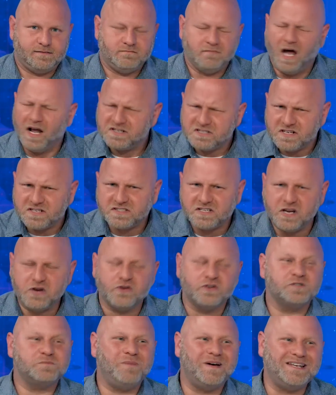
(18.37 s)
not just
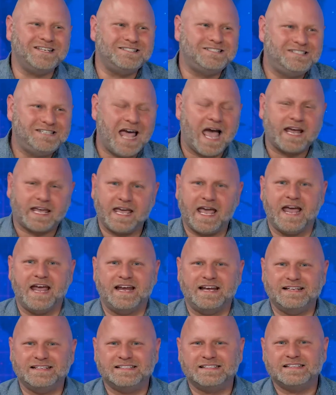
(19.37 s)
years, but
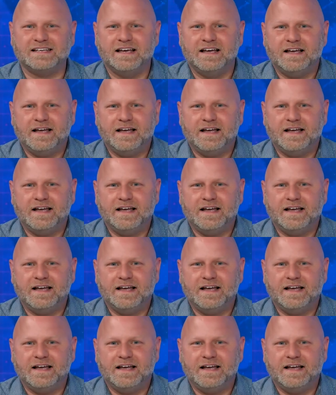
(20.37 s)
decades,